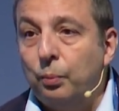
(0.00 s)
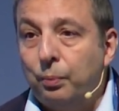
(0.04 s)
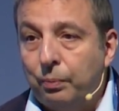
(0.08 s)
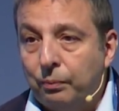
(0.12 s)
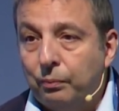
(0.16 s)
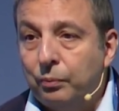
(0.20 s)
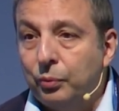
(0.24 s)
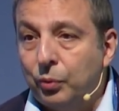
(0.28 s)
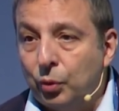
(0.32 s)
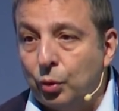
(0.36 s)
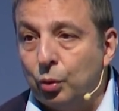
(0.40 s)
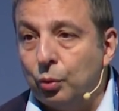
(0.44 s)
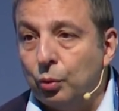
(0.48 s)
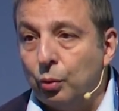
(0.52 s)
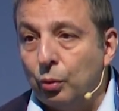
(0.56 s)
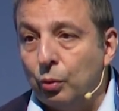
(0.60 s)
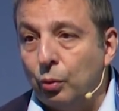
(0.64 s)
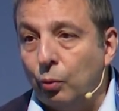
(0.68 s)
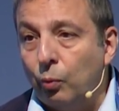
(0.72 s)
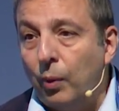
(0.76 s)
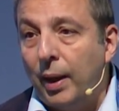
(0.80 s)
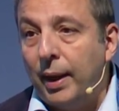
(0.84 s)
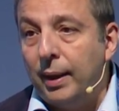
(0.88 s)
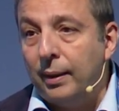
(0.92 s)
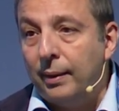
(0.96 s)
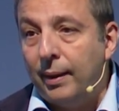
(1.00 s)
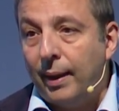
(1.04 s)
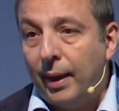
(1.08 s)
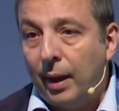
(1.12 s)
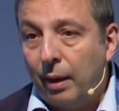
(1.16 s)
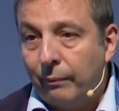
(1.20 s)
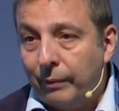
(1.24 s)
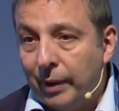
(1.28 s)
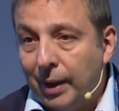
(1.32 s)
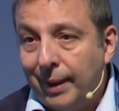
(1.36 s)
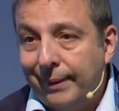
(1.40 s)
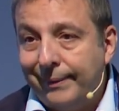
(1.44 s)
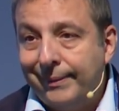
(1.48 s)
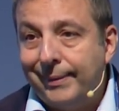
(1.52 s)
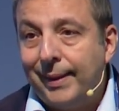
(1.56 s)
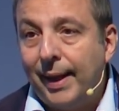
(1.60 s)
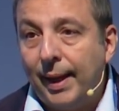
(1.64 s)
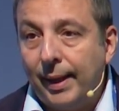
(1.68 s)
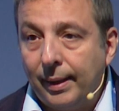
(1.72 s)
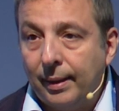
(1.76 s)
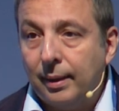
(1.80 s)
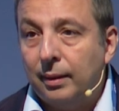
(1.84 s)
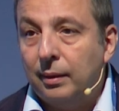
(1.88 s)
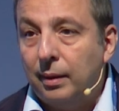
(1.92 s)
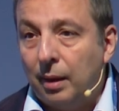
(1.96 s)
to when they have an
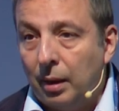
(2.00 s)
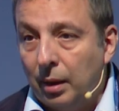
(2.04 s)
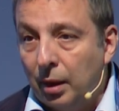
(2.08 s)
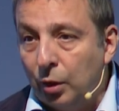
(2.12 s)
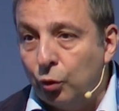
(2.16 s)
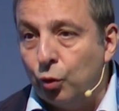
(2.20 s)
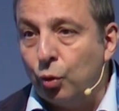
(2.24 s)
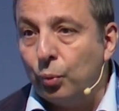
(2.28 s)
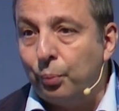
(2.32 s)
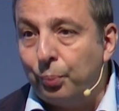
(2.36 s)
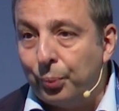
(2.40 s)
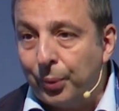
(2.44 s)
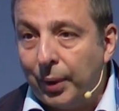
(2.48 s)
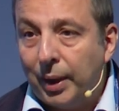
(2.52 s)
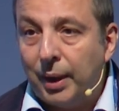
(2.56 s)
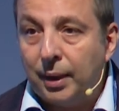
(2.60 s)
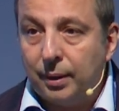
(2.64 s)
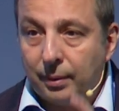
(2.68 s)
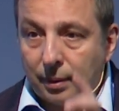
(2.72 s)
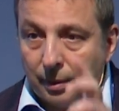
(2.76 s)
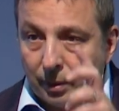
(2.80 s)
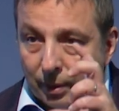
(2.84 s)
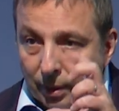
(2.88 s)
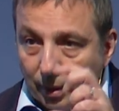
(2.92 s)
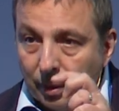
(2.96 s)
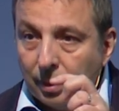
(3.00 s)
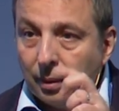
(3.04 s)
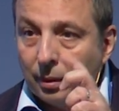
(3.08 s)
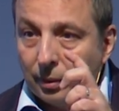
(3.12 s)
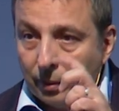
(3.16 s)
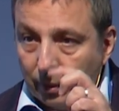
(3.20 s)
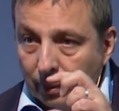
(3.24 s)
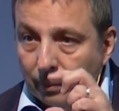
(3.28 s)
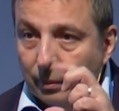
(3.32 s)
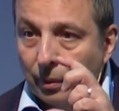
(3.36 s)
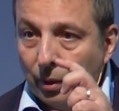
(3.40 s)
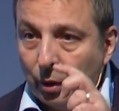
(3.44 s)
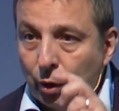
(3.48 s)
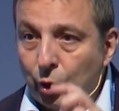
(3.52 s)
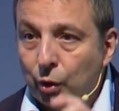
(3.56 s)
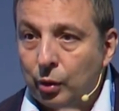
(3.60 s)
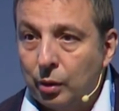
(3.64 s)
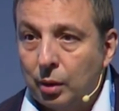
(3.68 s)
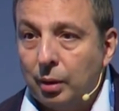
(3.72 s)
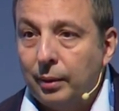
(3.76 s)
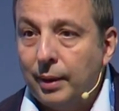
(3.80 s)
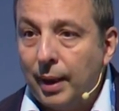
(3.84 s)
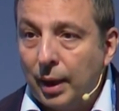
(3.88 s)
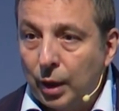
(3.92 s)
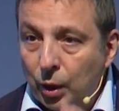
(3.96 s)
attack and they need to breathe.
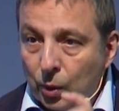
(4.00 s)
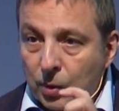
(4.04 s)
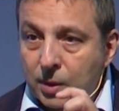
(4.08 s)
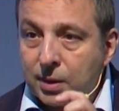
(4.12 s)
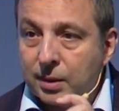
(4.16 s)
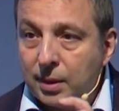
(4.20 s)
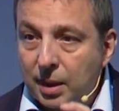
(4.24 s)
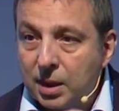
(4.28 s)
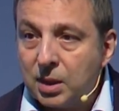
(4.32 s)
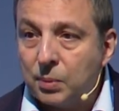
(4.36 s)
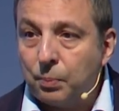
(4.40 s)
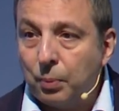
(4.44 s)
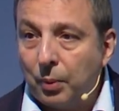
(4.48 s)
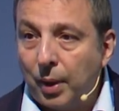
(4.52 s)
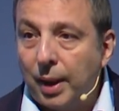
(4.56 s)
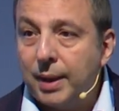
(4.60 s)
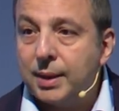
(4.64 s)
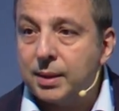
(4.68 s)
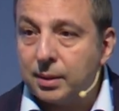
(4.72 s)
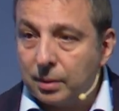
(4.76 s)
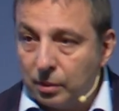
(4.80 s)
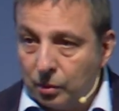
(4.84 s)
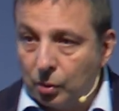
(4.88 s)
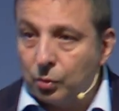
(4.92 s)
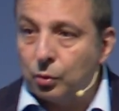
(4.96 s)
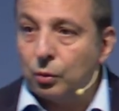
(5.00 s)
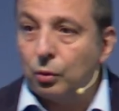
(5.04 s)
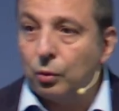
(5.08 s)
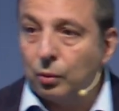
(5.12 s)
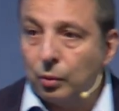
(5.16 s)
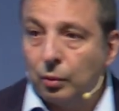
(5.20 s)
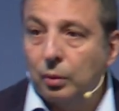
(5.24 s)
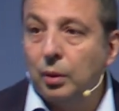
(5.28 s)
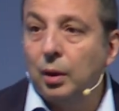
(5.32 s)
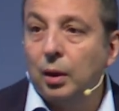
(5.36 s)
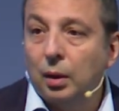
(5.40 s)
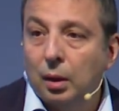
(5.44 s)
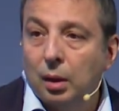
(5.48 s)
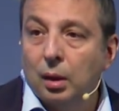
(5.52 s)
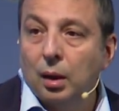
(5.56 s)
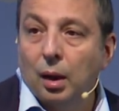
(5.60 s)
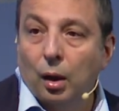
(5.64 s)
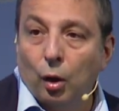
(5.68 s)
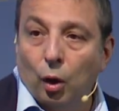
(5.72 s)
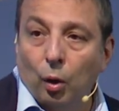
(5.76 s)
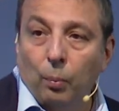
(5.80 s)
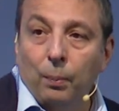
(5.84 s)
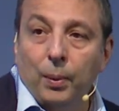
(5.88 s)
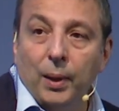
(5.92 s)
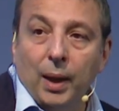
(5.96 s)
They use these sprays to
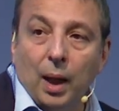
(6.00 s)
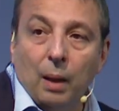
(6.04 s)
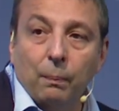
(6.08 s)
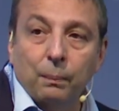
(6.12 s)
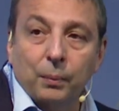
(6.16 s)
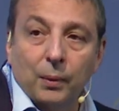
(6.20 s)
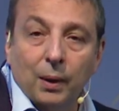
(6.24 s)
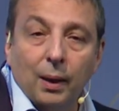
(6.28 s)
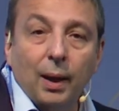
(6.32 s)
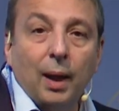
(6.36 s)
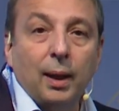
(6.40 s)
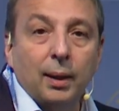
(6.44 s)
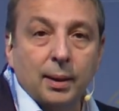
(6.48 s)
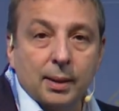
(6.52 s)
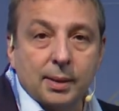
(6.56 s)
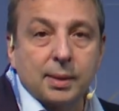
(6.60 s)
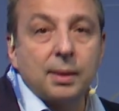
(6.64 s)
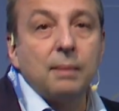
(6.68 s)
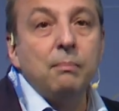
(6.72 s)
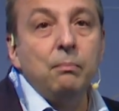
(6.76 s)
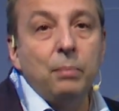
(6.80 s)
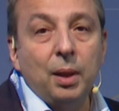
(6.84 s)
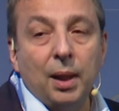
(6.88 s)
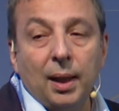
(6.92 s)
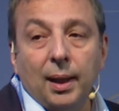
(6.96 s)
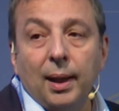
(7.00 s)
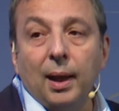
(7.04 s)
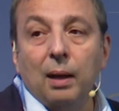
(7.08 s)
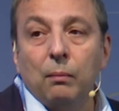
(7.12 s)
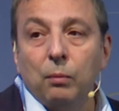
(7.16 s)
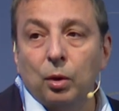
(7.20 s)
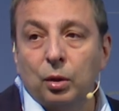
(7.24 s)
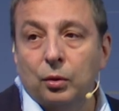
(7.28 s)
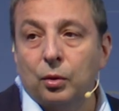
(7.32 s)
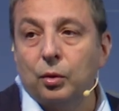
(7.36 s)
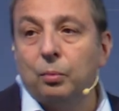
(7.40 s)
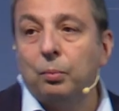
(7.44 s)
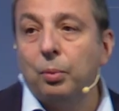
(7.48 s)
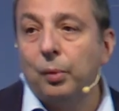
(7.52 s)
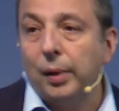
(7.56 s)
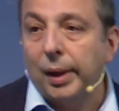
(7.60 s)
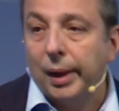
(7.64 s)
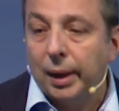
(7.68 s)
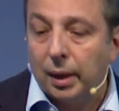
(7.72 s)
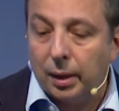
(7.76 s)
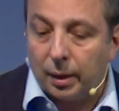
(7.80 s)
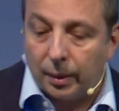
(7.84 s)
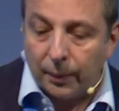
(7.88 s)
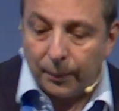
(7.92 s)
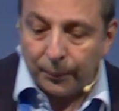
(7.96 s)
open up the lungs and being able to breathe.
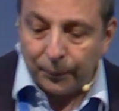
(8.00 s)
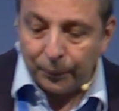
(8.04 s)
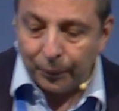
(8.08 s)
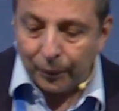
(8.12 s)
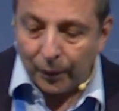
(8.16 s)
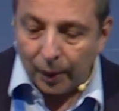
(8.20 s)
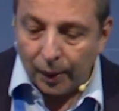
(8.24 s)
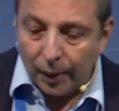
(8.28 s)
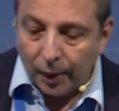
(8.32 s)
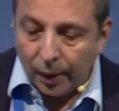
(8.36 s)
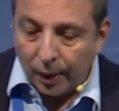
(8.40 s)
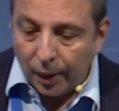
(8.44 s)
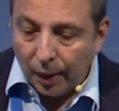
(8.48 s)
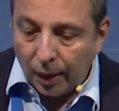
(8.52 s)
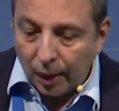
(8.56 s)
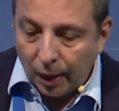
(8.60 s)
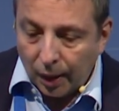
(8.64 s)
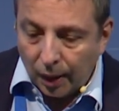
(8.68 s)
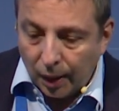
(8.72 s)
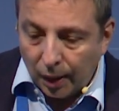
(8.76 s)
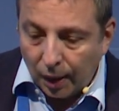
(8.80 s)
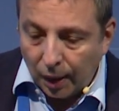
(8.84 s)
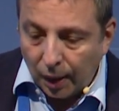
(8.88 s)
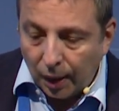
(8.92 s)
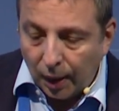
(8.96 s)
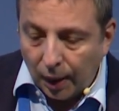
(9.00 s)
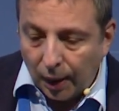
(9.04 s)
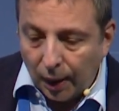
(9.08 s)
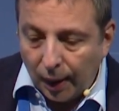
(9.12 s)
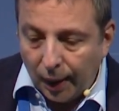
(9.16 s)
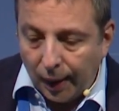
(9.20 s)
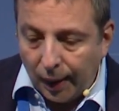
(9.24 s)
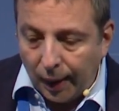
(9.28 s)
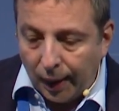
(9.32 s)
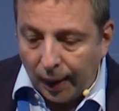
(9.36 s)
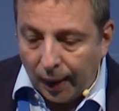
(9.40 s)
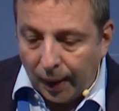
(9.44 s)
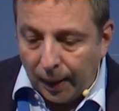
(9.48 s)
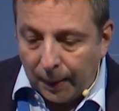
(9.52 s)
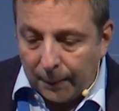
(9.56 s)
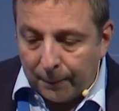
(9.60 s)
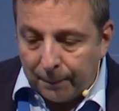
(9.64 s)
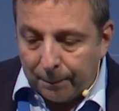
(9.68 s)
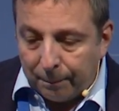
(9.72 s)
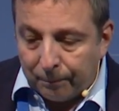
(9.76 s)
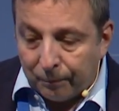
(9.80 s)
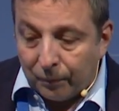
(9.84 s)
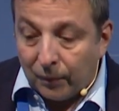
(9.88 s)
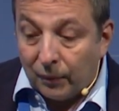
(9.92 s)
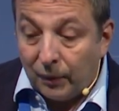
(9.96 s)

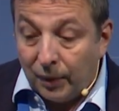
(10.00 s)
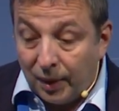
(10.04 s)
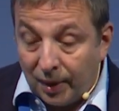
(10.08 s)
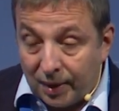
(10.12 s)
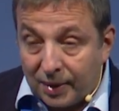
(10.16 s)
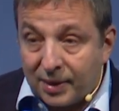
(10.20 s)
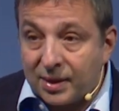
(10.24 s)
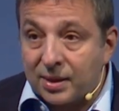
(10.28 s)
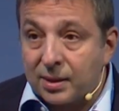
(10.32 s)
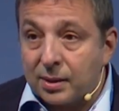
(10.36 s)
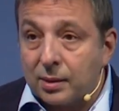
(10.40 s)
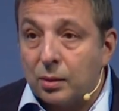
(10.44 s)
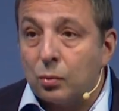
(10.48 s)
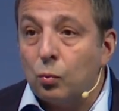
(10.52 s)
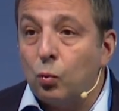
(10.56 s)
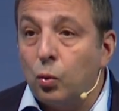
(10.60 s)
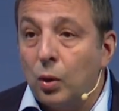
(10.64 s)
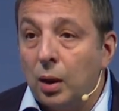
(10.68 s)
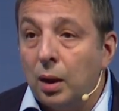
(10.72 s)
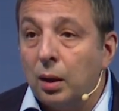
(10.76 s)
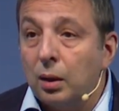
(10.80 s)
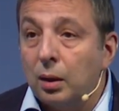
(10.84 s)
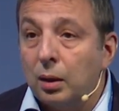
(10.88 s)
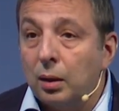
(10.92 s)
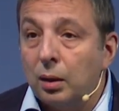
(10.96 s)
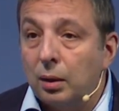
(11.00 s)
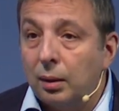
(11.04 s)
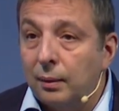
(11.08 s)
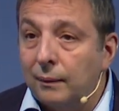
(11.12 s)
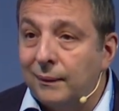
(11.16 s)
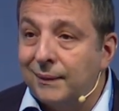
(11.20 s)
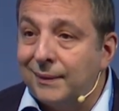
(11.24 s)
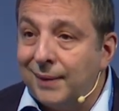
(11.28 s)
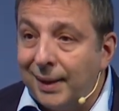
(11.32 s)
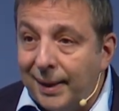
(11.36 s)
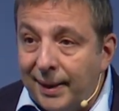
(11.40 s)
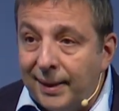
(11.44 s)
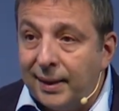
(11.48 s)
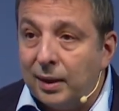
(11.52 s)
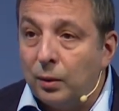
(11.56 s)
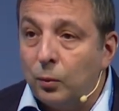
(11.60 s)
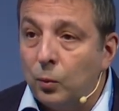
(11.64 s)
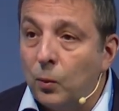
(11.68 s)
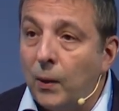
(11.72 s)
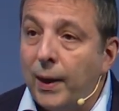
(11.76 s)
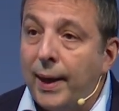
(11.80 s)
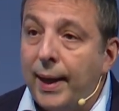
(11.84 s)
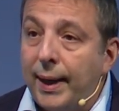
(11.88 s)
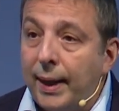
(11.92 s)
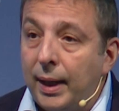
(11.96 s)
This will take
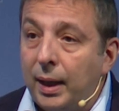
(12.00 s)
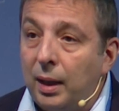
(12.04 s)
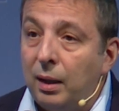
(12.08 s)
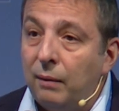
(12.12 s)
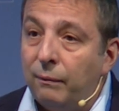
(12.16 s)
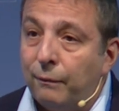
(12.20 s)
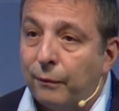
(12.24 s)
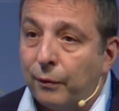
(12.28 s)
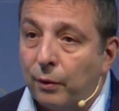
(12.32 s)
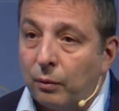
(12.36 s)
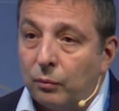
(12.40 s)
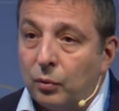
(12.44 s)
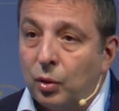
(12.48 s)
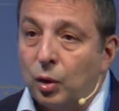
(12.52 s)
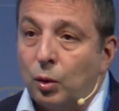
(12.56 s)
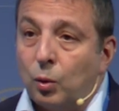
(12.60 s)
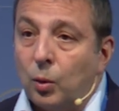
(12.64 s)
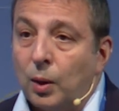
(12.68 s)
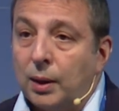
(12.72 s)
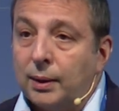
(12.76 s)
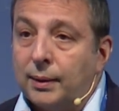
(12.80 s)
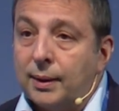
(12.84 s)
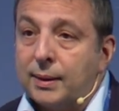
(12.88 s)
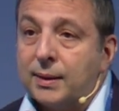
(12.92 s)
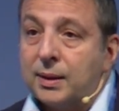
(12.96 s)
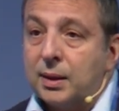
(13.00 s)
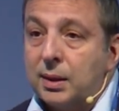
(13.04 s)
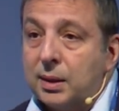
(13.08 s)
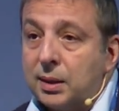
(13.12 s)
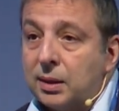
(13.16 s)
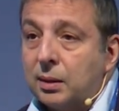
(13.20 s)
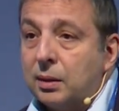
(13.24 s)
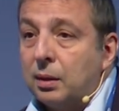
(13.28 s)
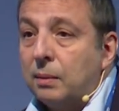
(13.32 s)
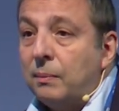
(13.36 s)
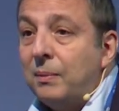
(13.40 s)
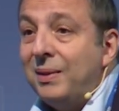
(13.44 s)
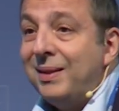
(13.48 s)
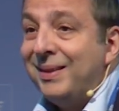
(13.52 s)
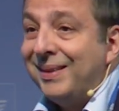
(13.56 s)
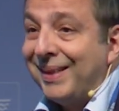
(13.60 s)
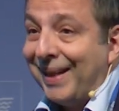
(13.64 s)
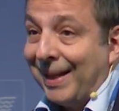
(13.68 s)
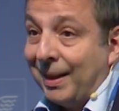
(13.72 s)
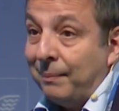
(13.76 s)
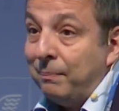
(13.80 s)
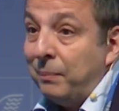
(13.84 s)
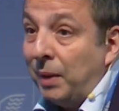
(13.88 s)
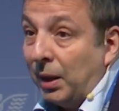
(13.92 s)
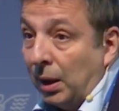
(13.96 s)
away from the quota system
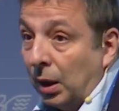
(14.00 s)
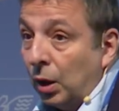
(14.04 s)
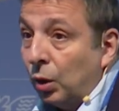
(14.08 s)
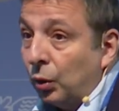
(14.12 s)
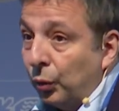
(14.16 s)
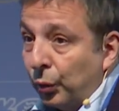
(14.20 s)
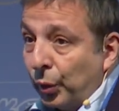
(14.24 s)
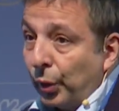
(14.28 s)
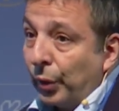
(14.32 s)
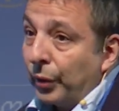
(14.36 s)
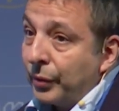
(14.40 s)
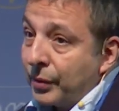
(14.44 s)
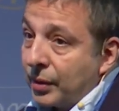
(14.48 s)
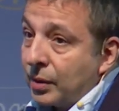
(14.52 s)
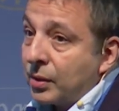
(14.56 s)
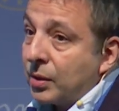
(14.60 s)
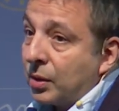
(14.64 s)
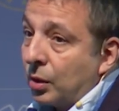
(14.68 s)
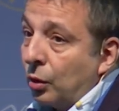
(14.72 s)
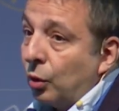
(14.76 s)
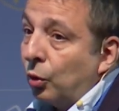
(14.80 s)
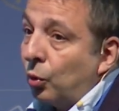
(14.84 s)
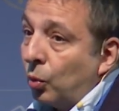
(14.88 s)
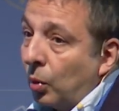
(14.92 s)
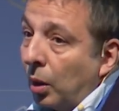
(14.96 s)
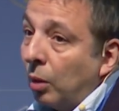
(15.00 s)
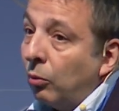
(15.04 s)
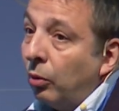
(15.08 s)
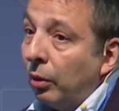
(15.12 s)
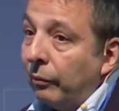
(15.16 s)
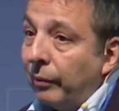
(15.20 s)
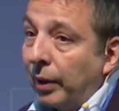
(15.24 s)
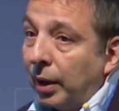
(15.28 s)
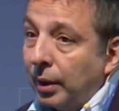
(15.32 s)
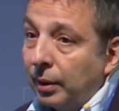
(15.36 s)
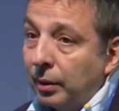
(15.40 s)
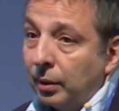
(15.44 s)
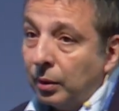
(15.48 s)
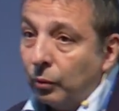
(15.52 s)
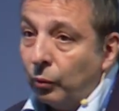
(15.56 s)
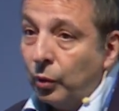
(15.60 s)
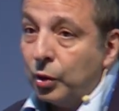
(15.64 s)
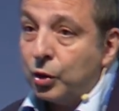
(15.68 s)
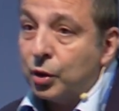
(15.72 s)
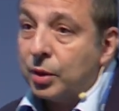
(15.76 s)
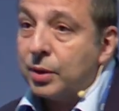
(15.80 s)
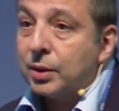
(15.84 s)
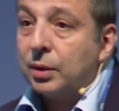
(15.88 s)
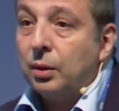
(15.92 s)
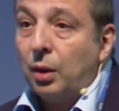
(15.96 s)
10 million tons of CO2 equivalent, which
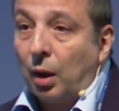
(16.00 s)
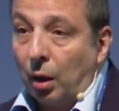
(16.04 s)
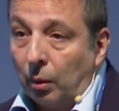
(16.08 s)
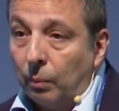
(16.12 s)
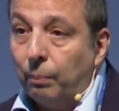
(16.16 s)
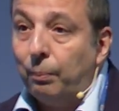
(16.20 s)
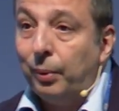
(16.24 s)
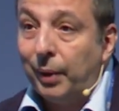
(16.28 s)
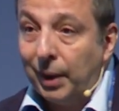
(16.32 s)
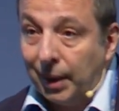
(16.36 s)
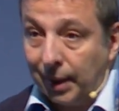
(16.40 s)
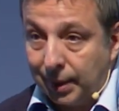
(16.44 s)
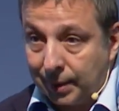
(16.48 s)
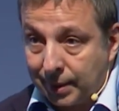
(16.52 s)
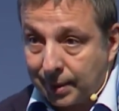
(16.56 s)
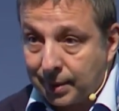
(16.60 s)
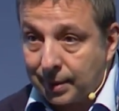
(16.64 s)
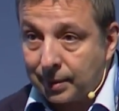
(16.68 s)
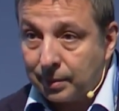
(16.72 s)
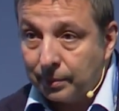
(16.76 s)
is not peanuts.